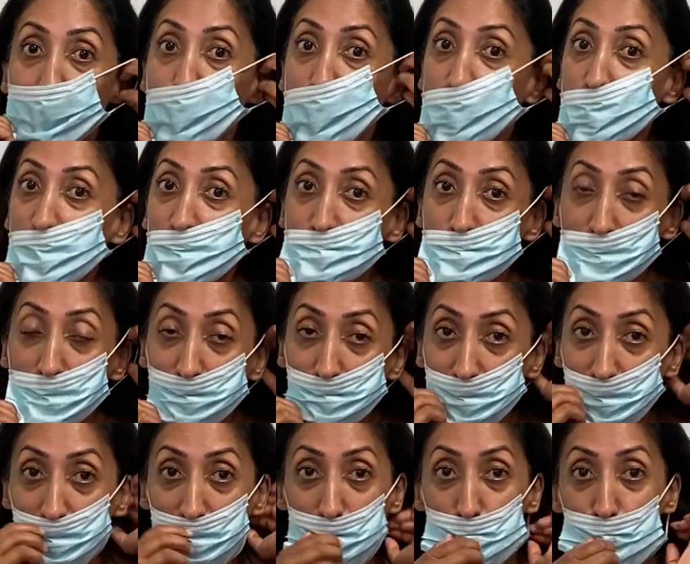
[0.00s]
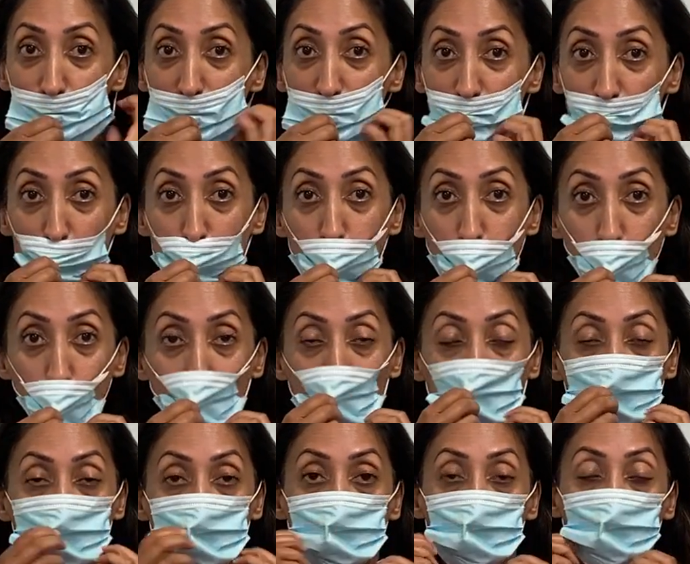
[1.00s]
which I've never had before.
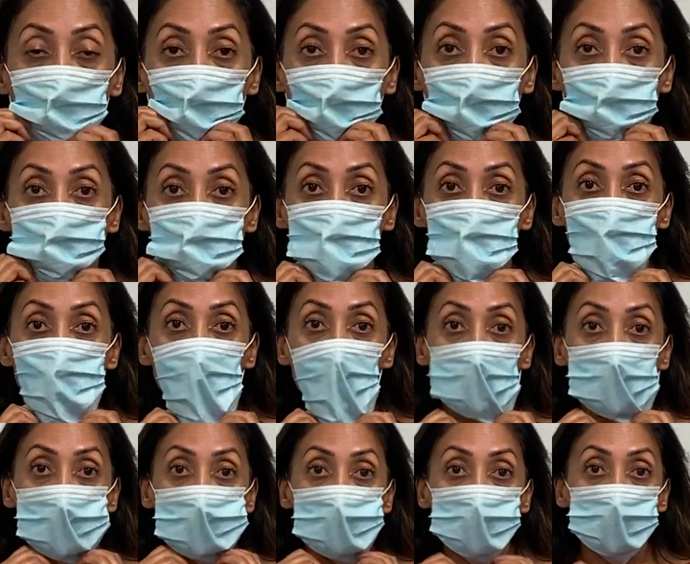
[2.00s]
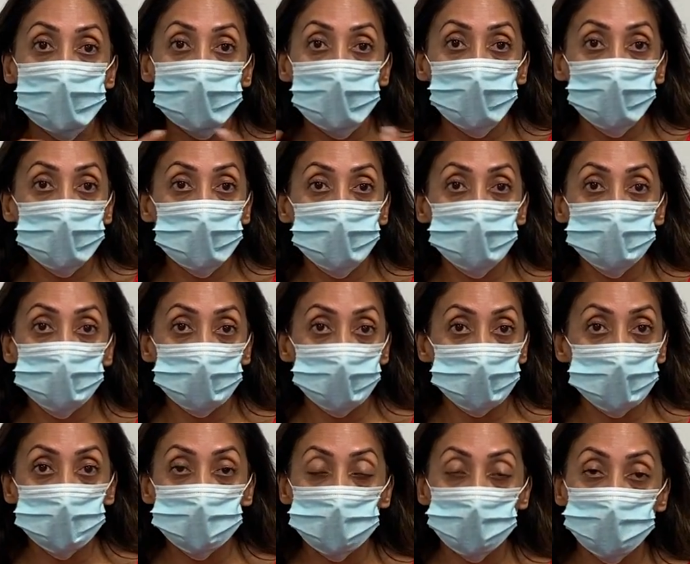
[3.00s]
And vitamin D, as we know, comes from
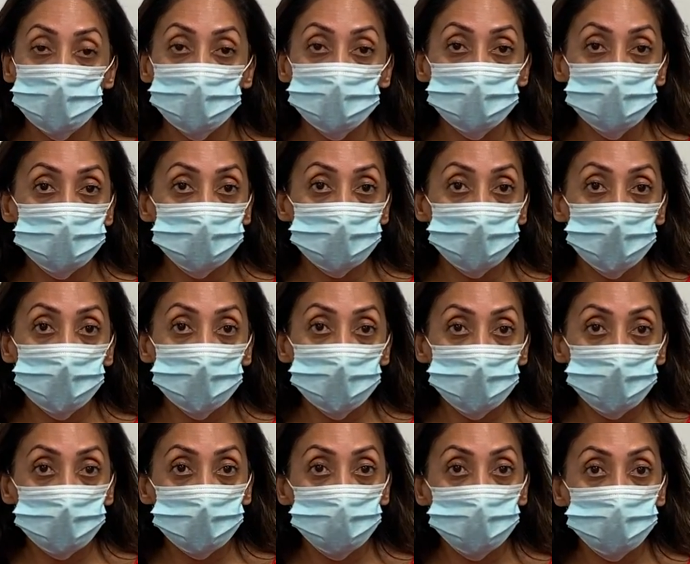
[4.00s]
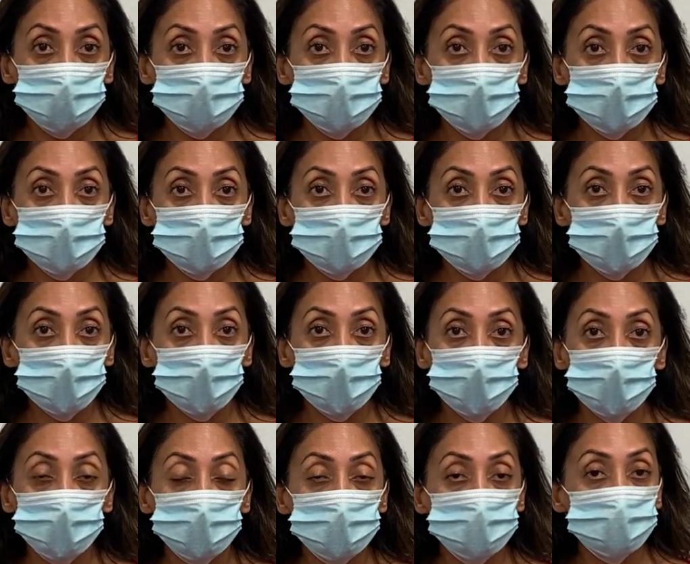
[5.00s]
the sun and is really important.
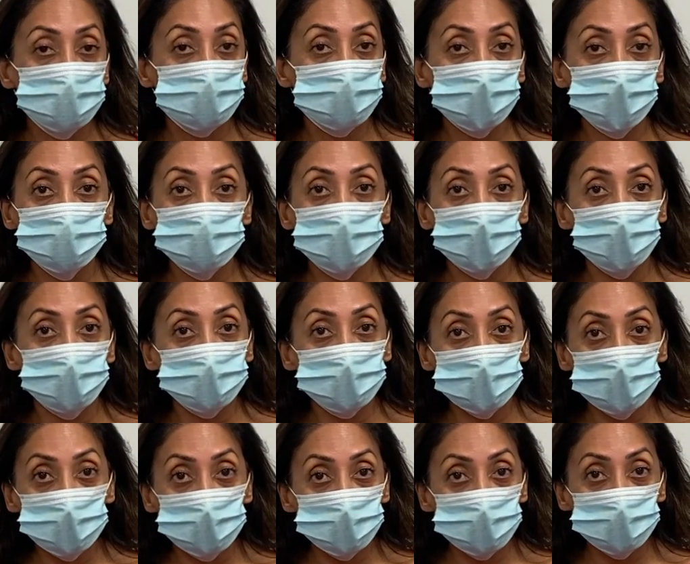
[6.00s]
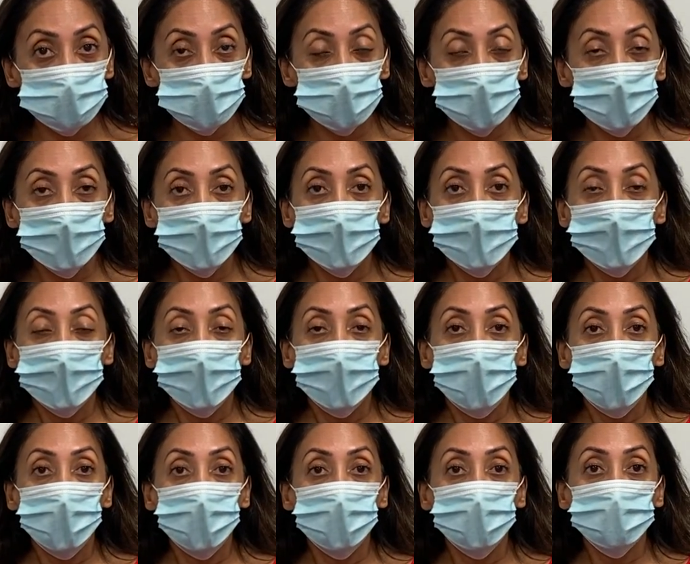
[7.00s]
Uh, it affects our mood
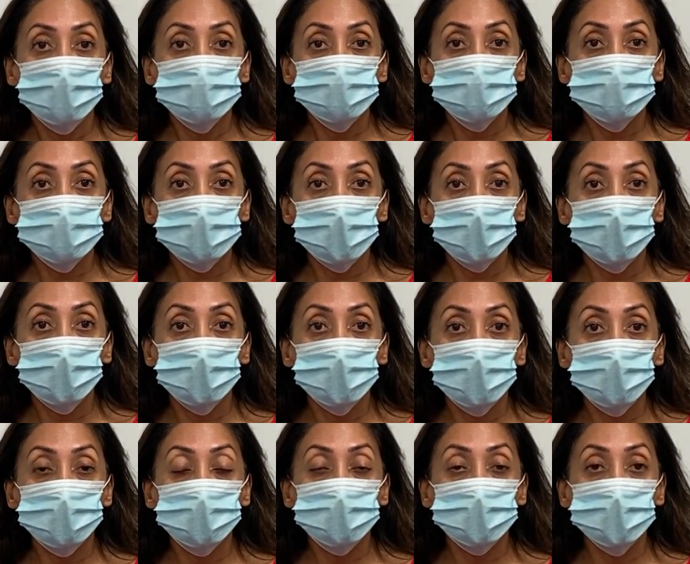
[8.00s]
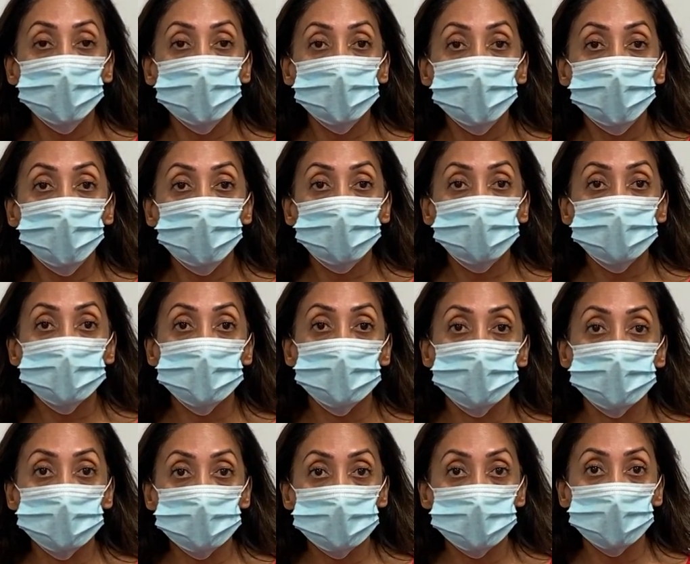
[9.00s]
and uh, it really helps
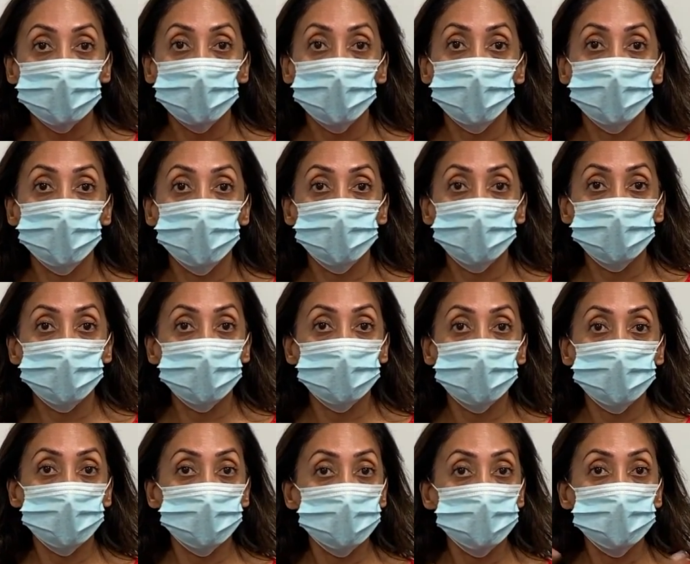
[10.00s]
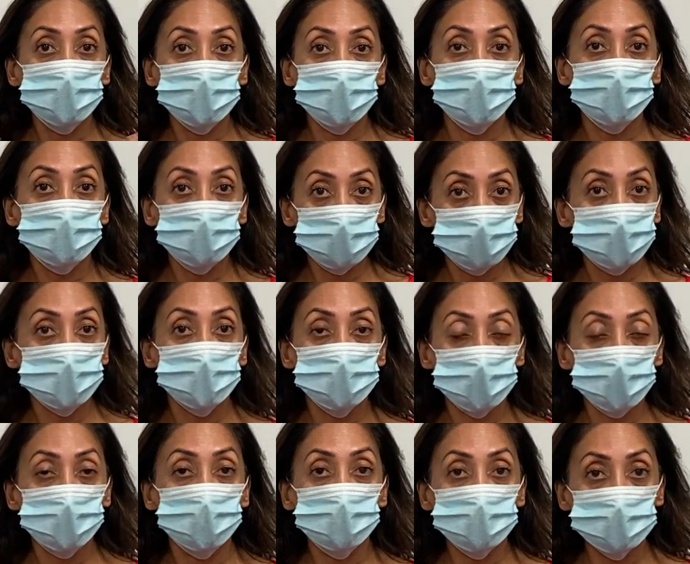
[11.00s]
us. Um, you know, be more
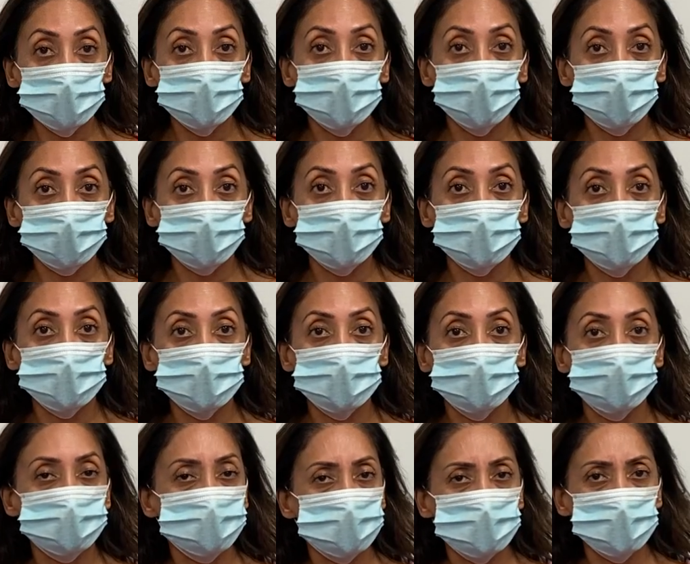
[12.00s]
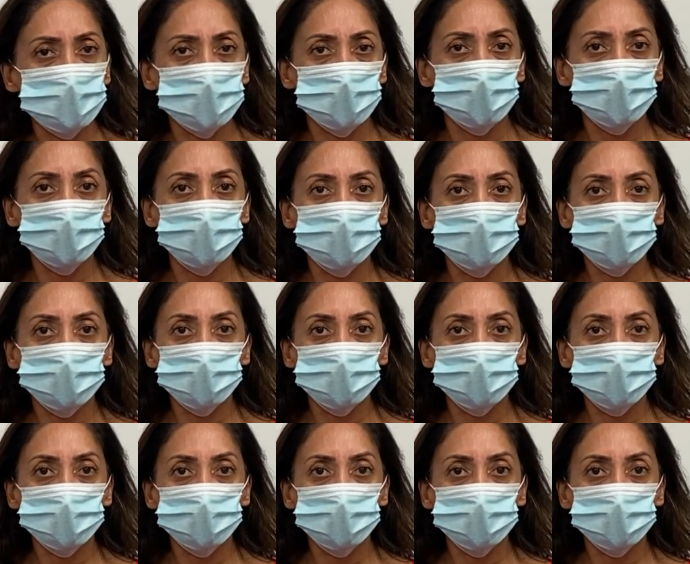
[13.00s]
positive and, you know,